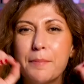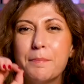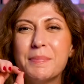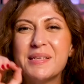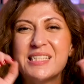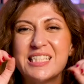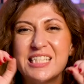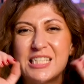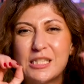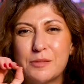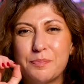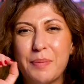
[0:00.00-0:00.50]

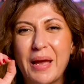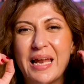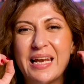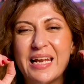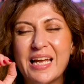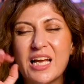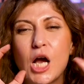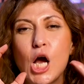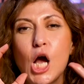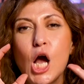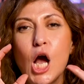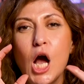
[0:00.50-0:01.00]

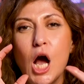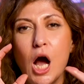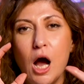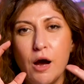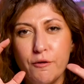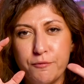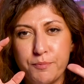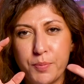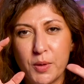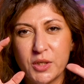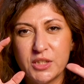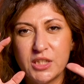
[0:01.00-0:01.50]
misspelling
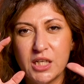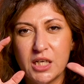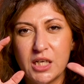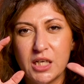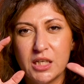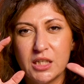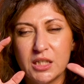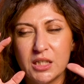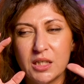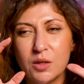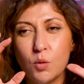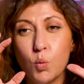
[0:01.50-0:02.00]
of
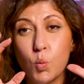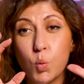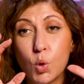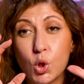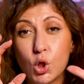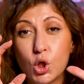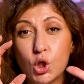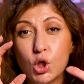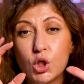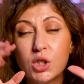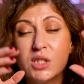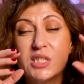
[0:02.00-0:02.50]
particular
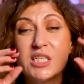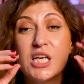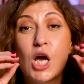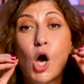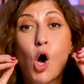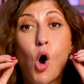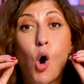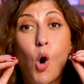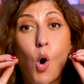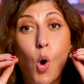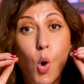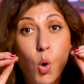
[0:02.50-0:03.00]
words.
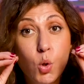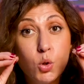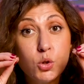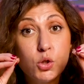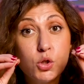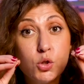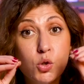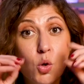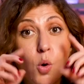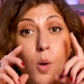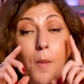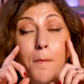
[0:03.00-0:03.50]

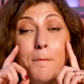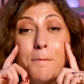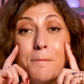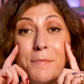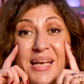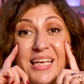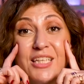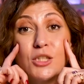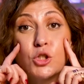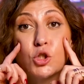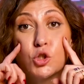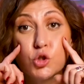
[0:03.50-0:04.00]
Also,
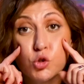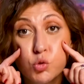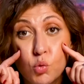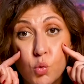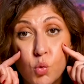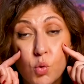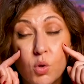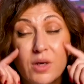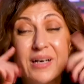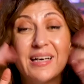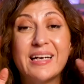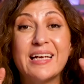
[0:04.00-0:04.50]
make
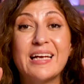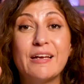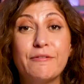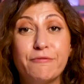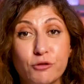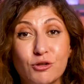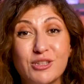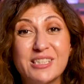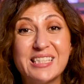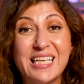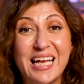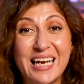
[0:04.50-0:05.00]
sure if
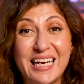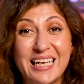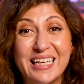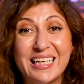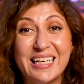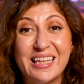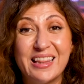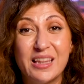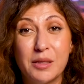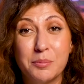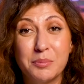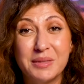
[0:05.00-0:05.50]
you're selling
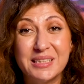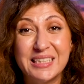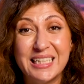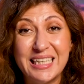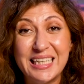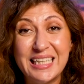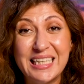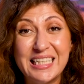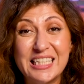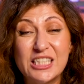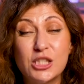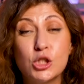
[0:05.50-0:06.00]
in the Middle
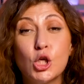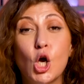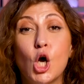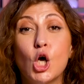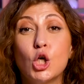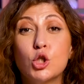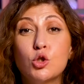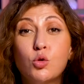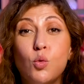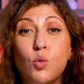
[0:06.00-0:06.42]
East to